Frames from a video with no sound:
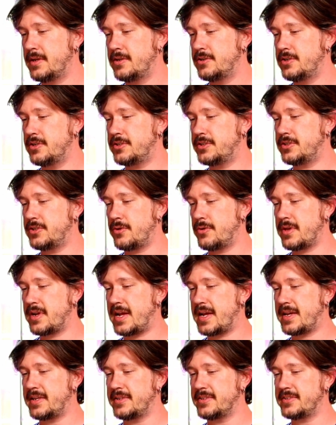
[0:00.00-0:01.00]
just so that
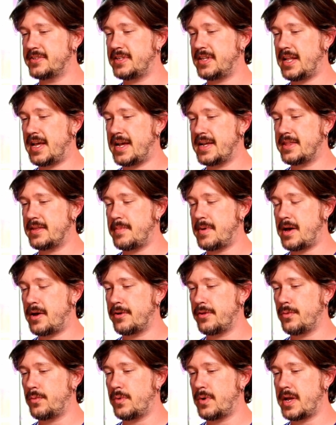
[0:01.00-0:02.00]
I can slide them out
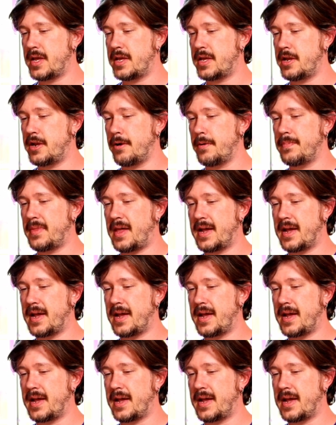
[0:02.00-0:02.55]
of the way here.